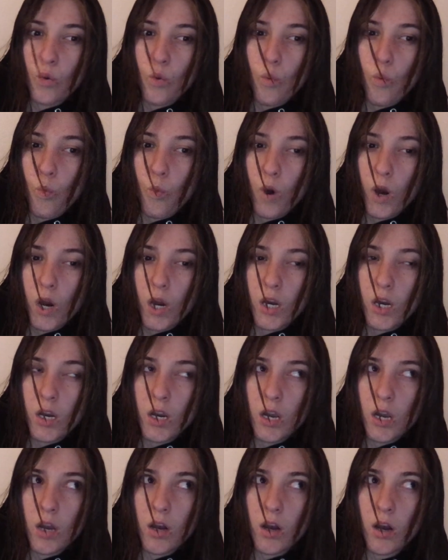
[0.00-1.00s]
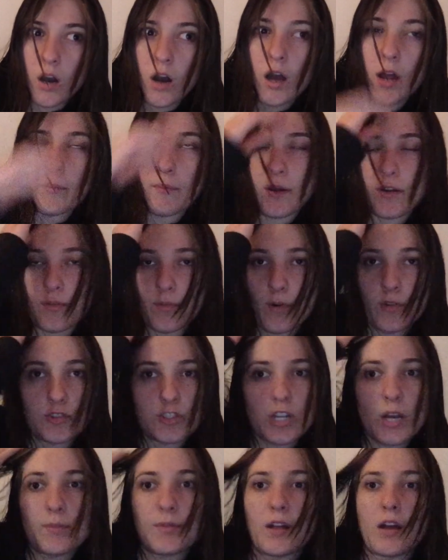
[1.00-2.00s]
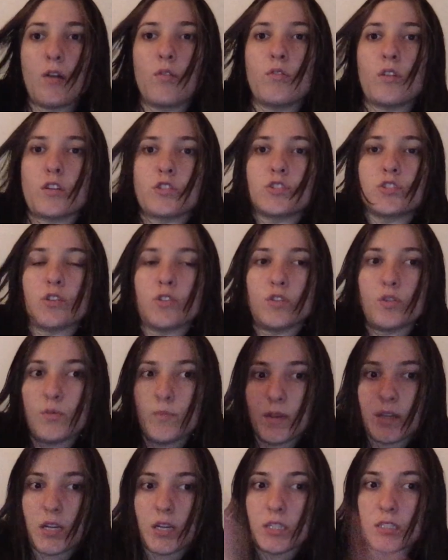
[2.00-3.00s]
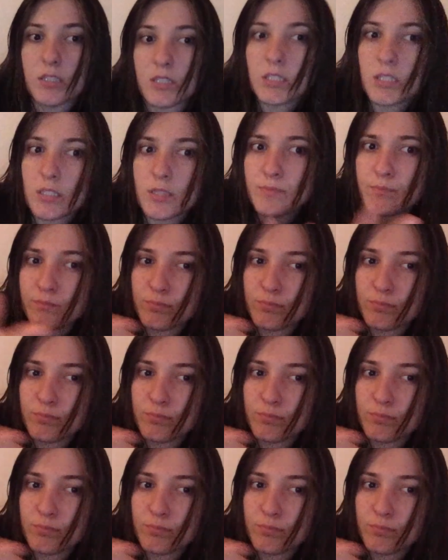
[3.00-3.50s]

work on my remote job that I will not show you because